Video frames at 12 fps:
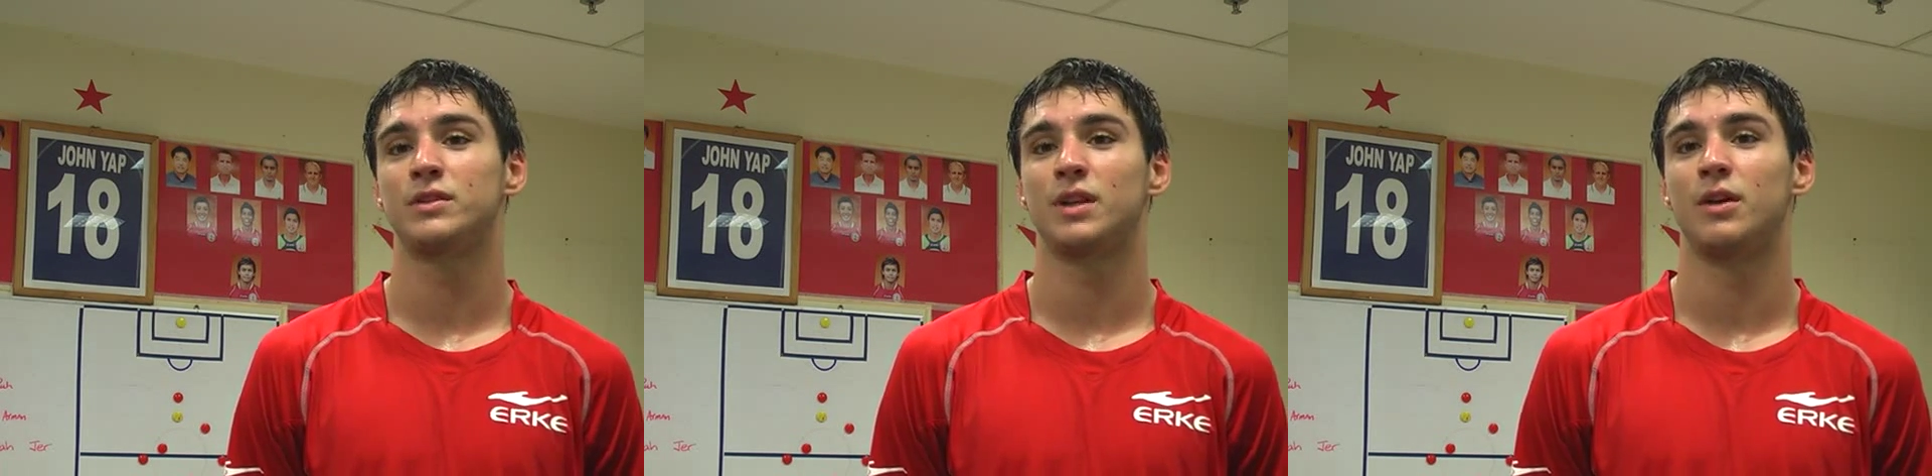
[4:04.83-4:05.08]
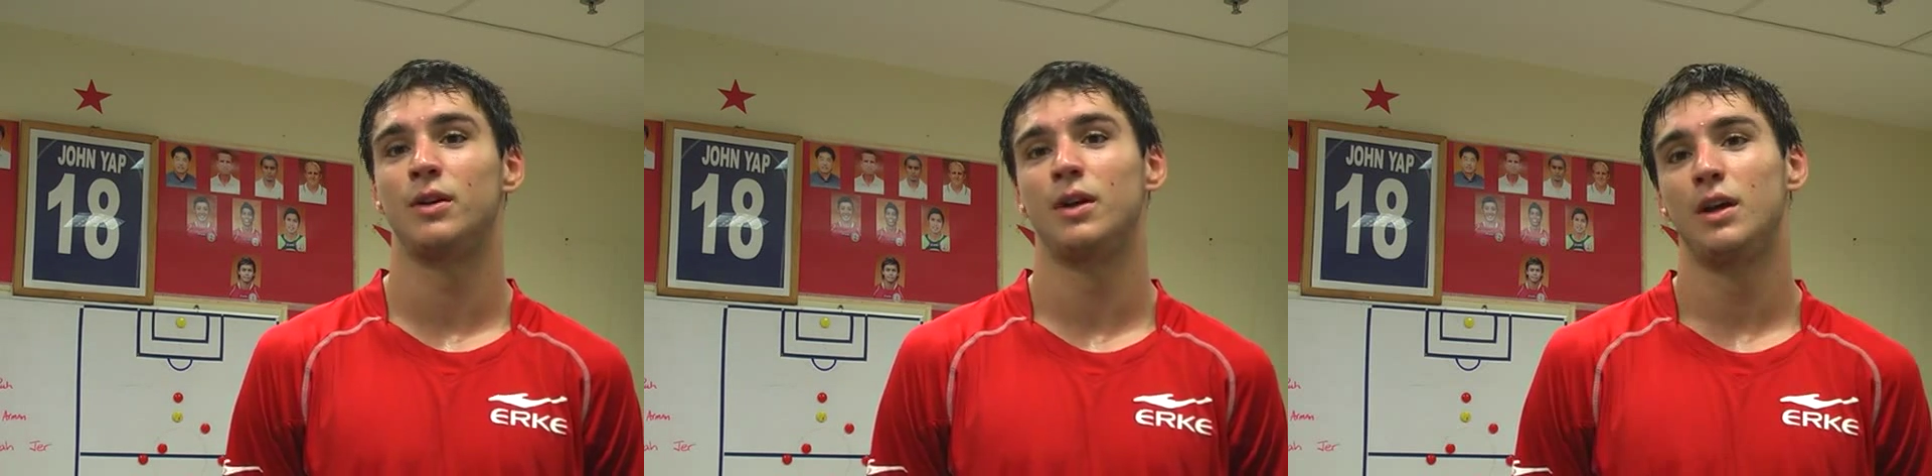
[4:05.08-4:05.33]

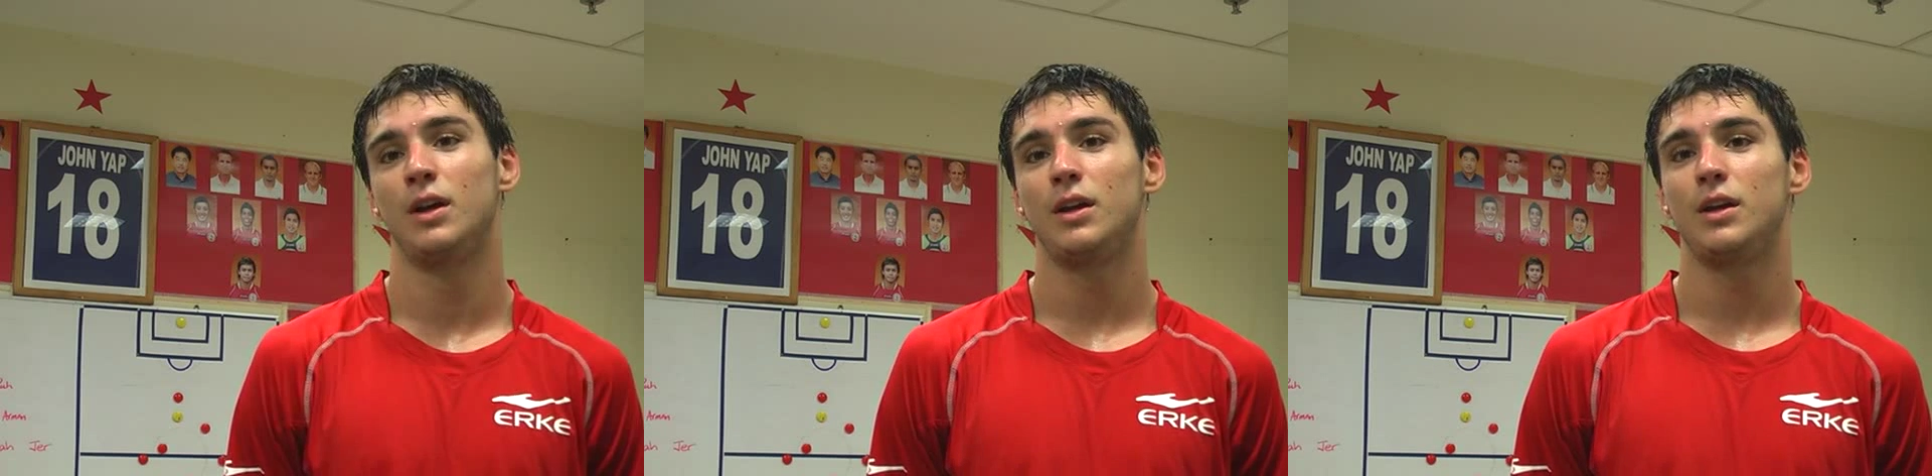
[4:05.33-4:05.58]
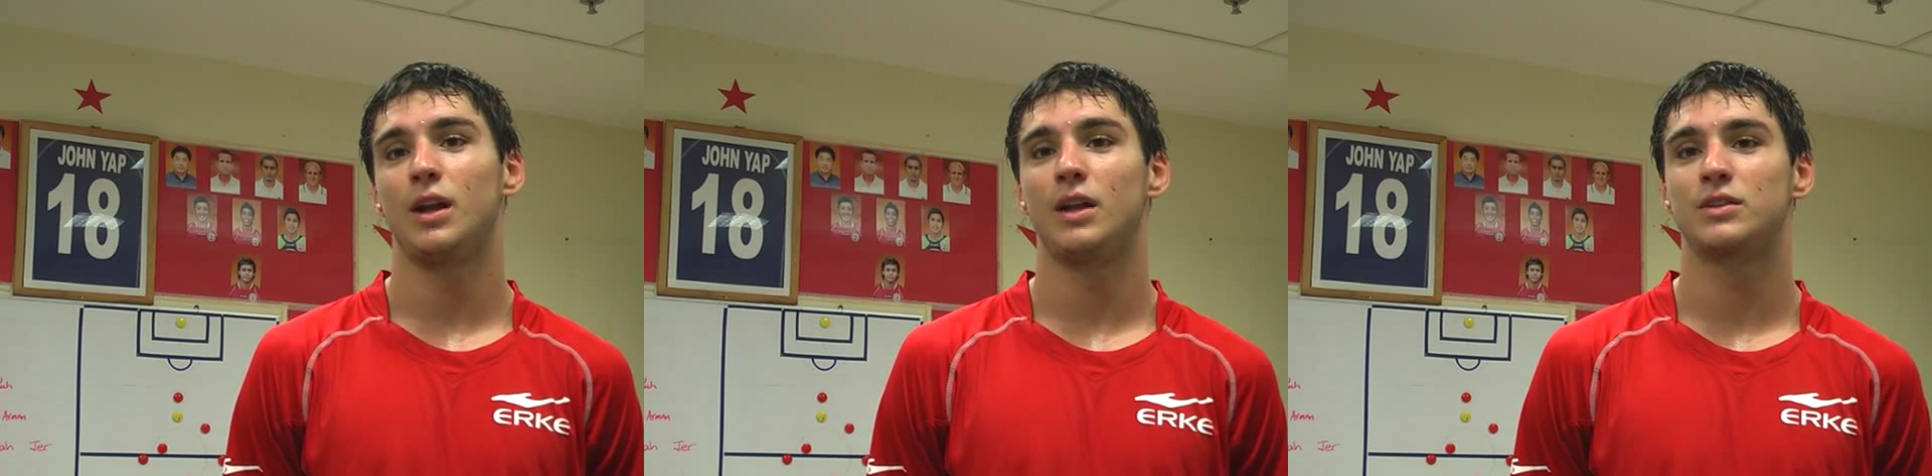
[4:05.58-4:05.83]
So,
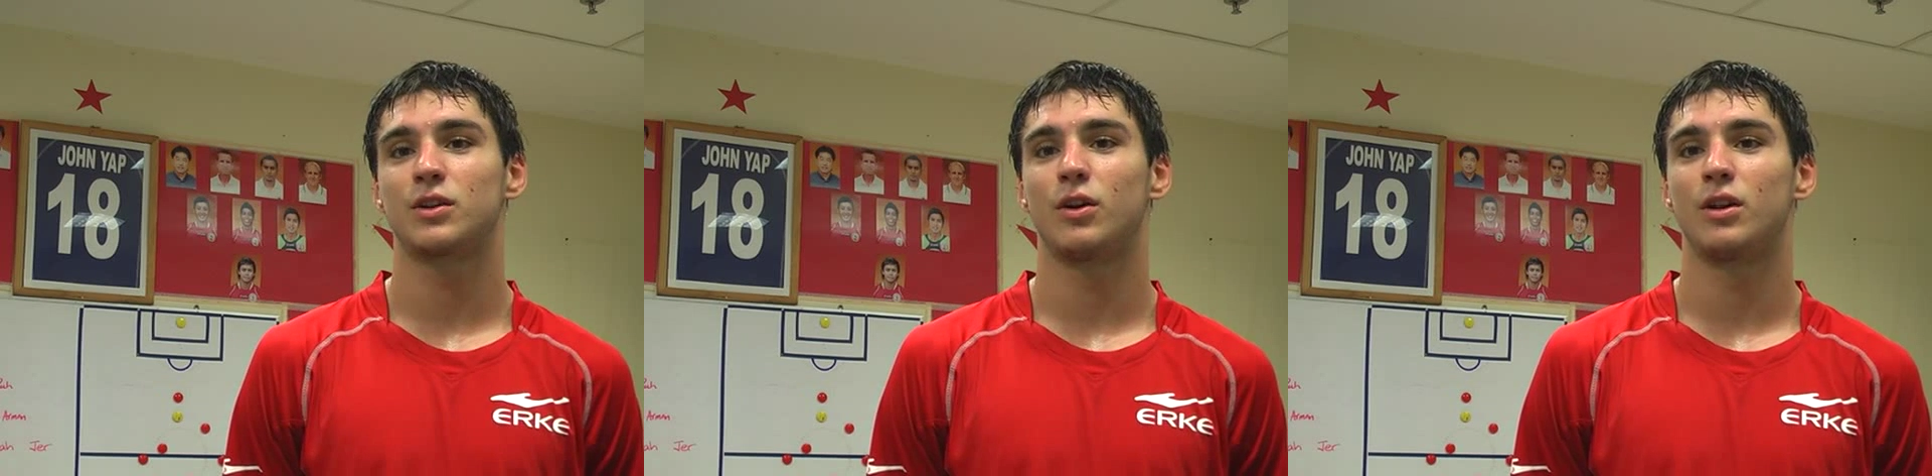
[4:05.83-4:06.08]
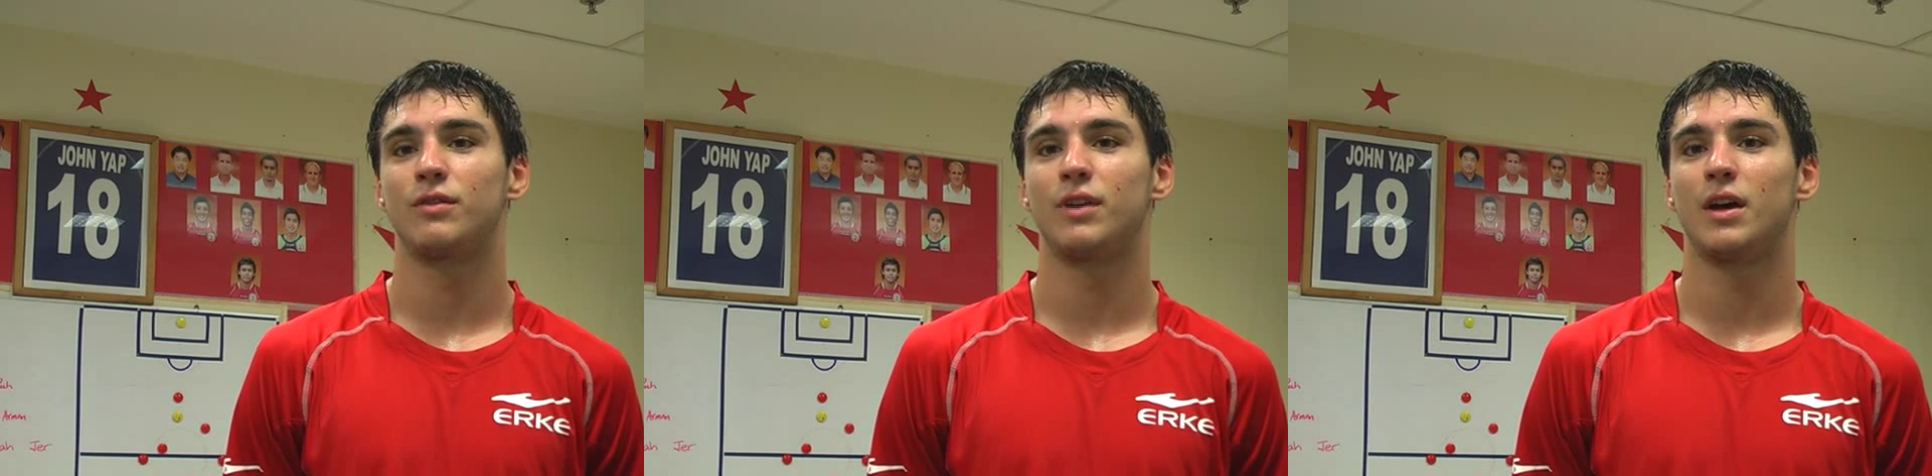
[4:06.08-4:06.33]
you know, it's
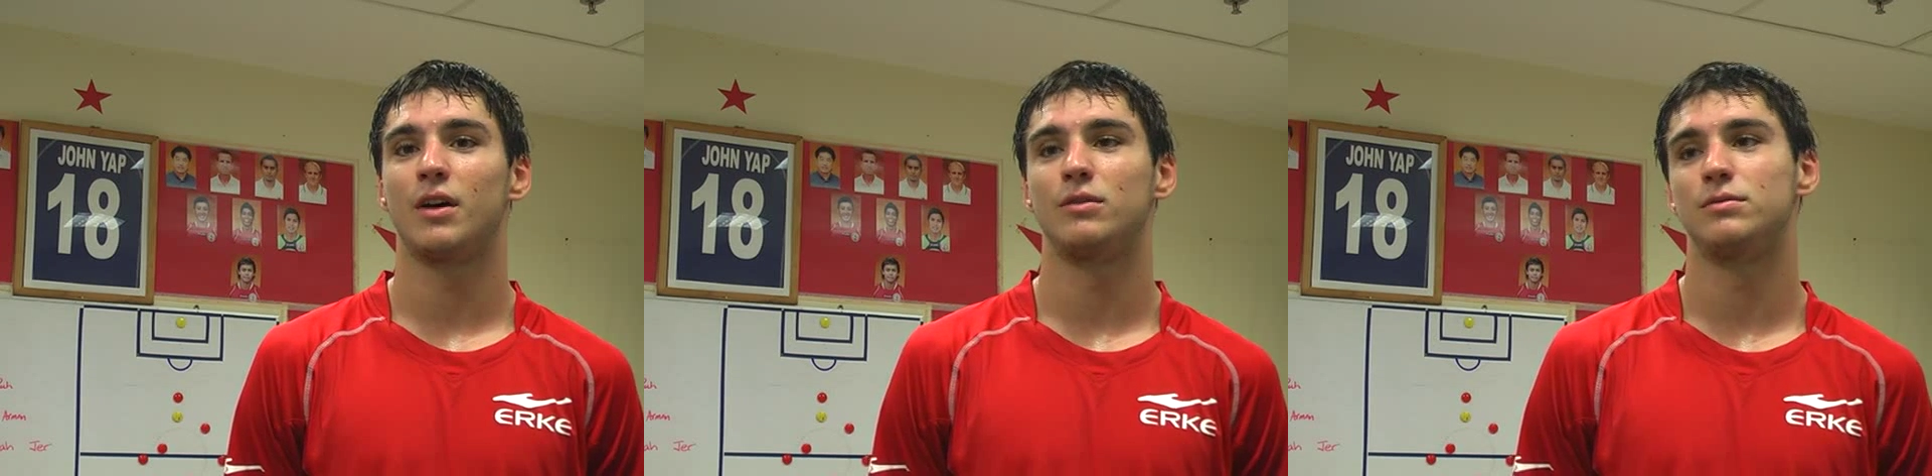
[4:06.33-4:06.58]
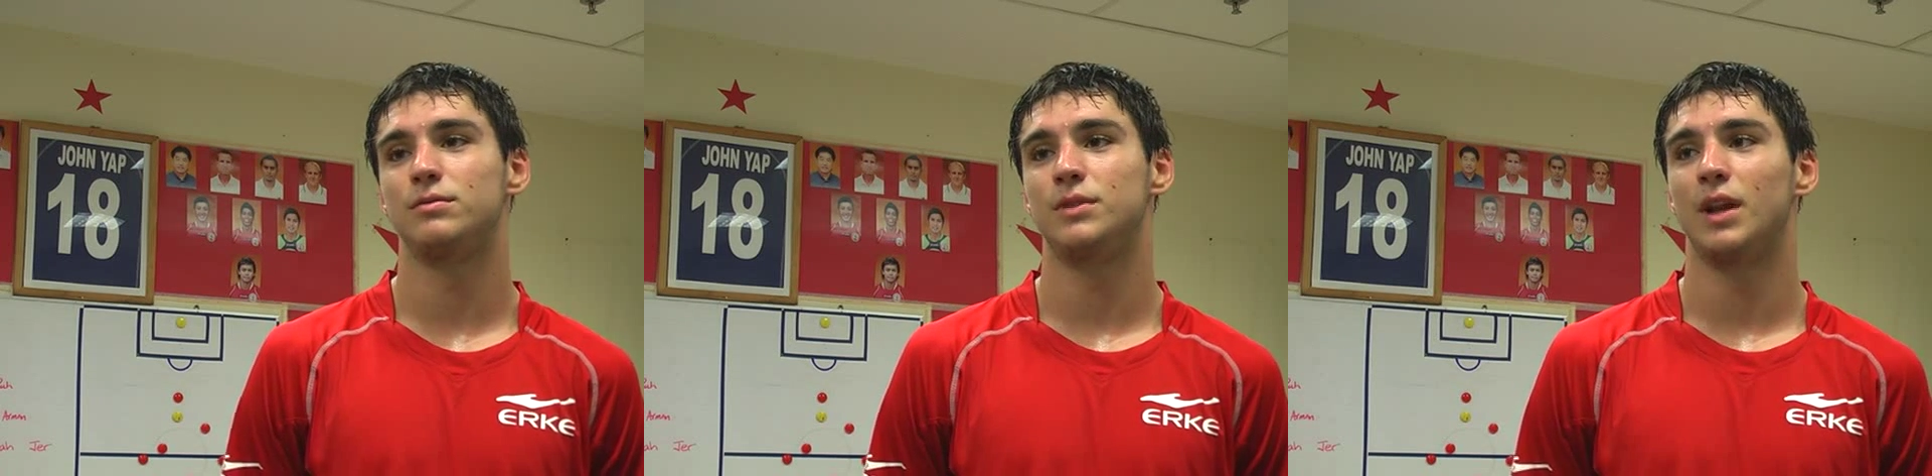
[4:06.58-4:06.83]
kind of now,